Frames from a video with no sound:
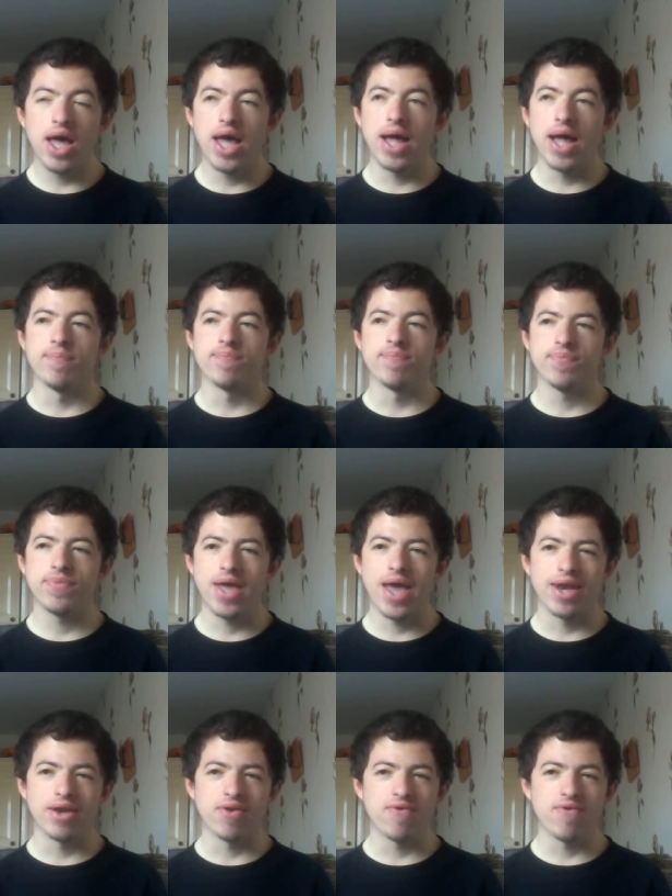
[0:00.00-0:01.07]
Um,
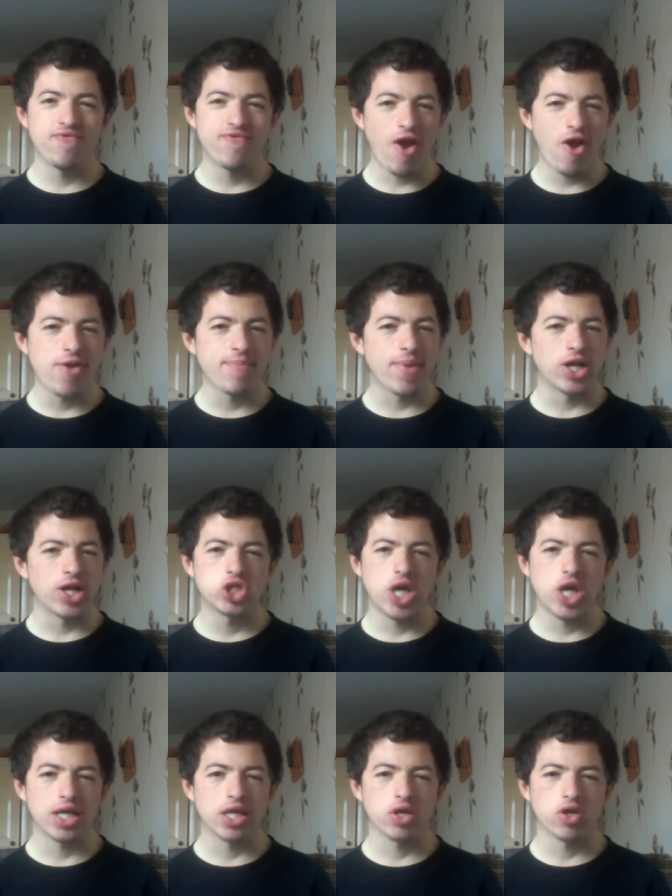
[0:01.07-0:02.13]
and very much
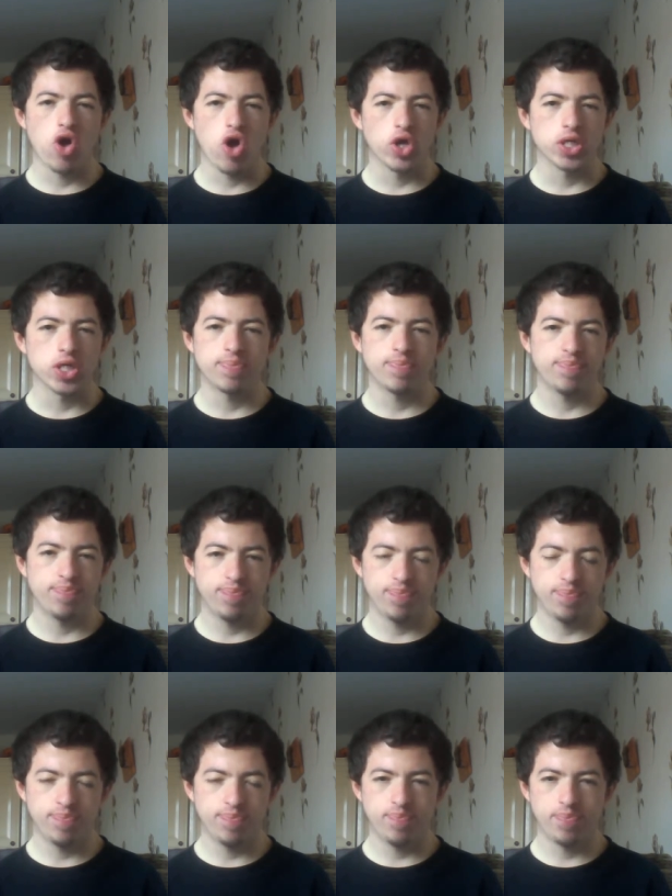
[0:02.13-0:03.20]
like a
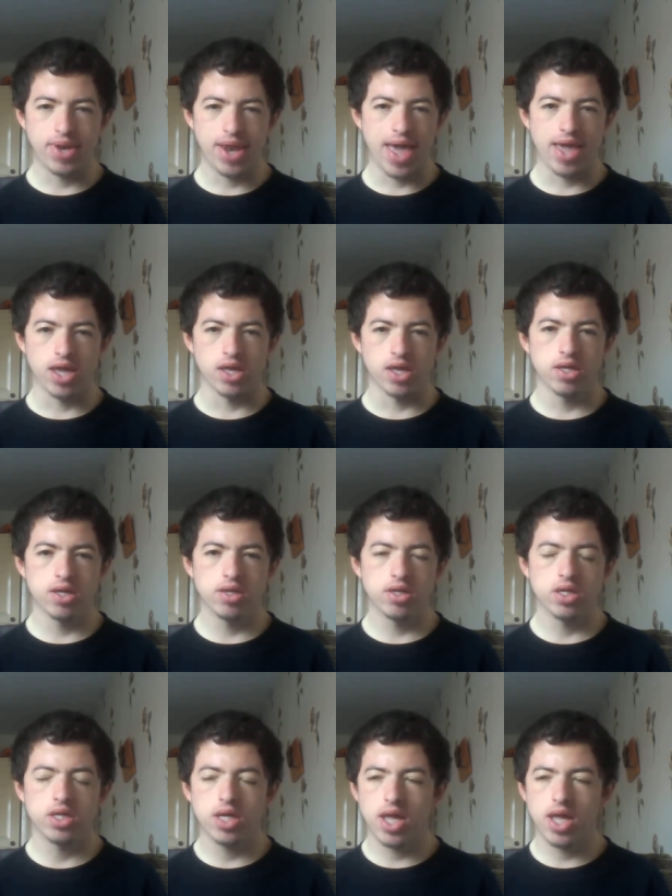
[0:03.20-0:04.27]
cosplay
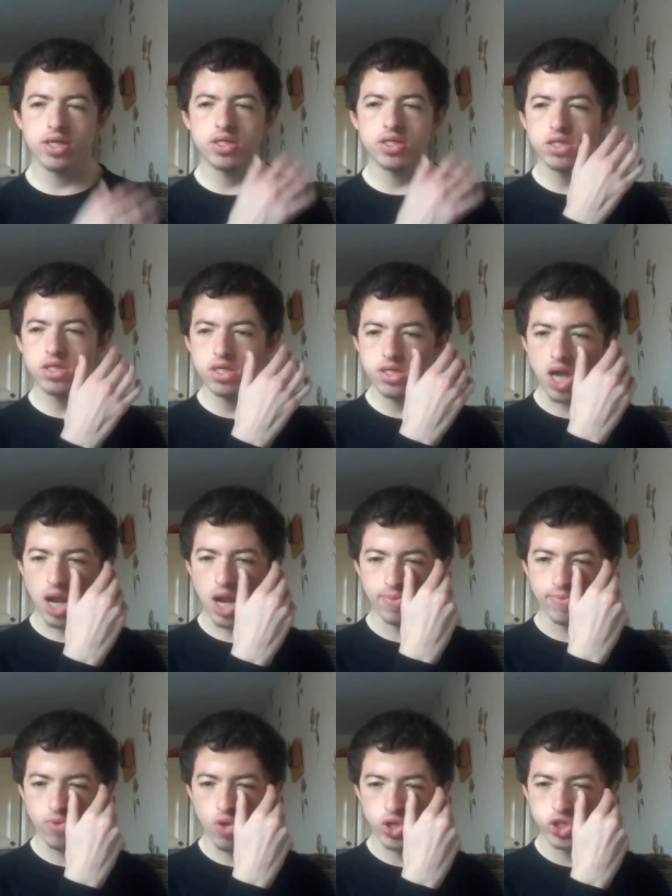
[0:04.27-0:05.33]
type
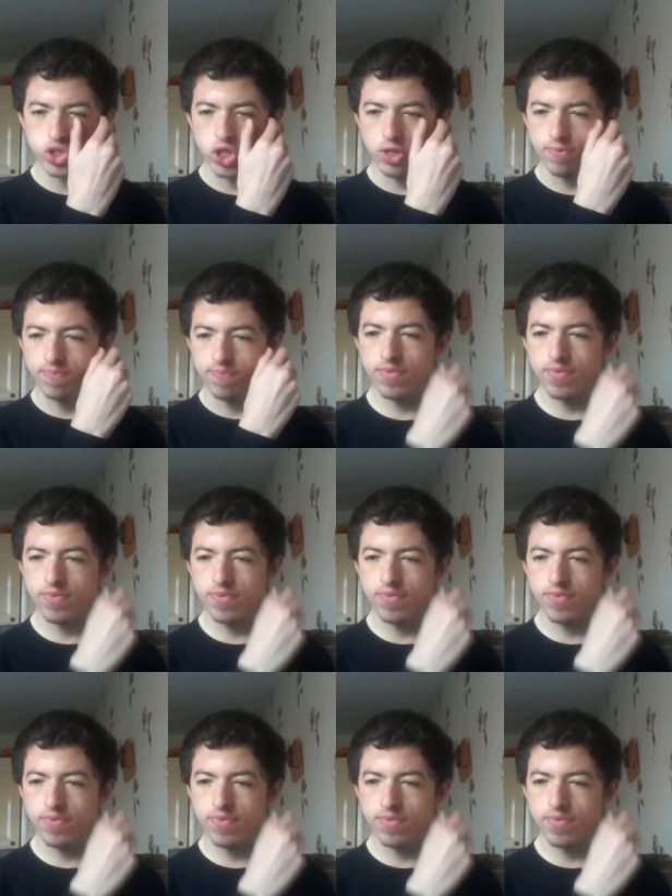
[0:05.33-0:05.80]
costume.